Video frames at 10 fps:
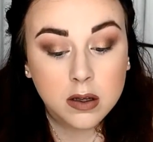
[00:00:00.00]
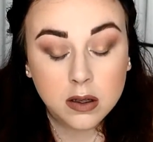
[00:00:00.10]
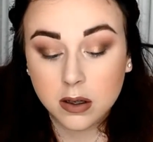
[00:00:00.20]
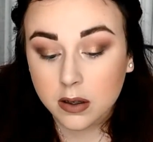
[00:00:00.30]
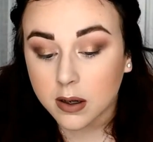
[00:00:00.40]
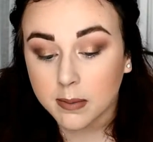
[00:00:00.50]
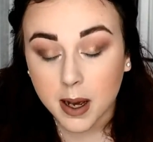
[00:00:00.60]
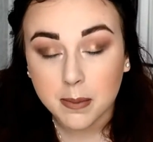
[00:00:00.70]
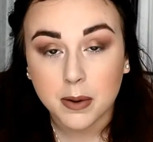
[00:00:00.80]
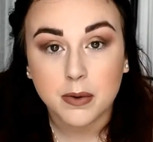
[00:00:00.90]
There, I'm
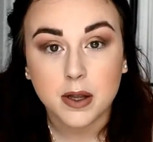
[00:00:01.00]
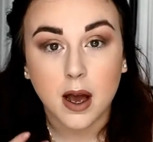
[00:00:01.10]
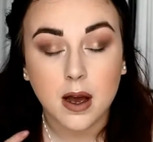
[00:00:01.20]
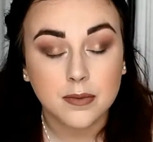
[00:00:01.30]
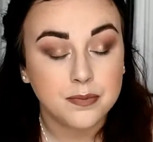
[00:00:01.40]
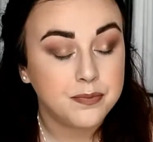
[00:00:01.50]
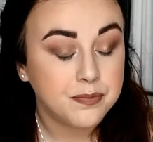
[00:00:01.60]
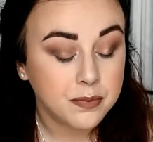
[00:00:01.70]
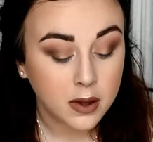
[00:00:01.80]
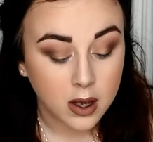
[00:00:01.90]
happy with that.
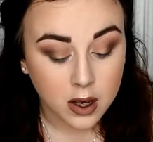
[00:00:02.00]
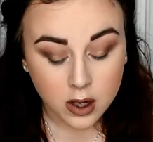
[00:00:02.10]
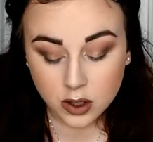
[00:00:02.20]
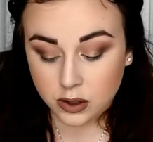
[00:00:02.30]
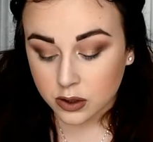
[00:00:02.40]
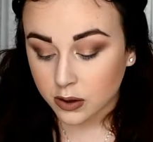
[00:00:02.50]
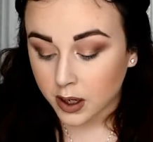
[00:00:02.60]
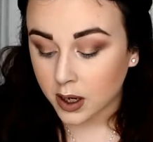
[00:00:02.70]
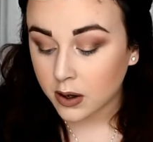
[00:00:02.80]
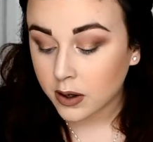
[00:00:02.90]
So
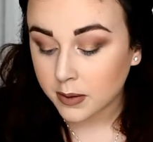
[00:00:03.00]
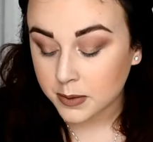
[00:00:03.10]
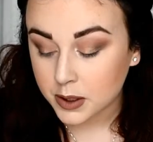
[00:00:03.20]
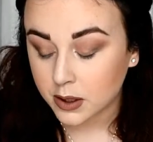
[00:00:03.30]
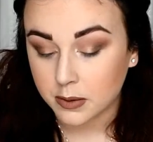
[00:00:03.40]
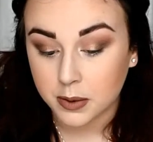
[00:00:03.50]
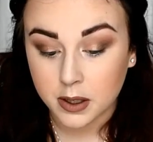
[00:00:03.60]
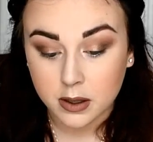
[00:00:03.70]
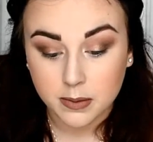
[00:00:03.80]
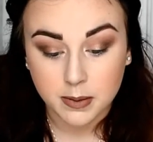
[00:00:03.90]
now I'm just going to put a
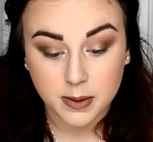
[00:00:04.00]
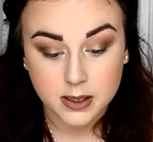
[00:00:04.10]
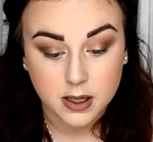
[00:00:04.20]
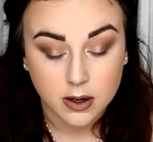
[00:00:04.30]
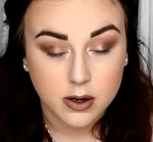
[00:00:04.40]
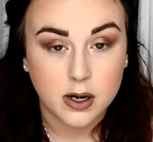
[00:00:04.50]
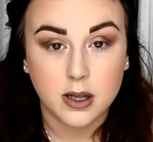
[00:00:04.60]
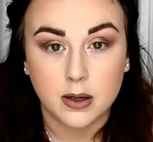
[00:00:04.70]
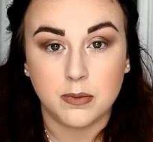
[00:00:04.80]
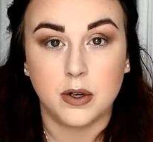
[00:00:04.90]
little bit of mascara on,
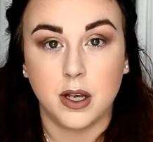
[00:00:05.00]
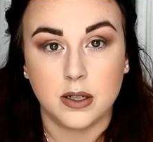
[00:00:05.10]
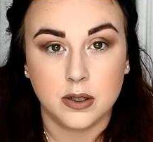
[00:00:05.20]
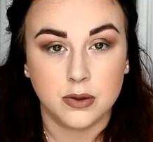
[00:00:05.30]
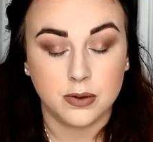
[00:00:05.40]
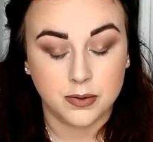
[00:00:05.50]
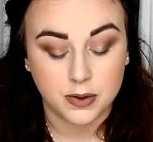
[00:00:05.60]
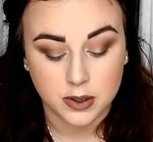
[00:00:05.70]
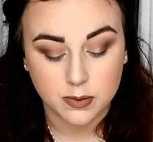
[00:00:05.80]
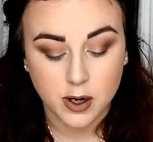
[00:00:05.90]
and then we'll get to a
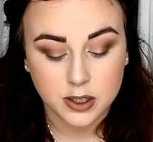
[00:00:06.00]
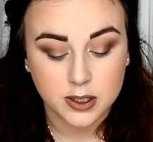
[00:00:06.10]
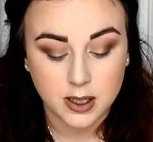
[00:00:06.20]
few swatches.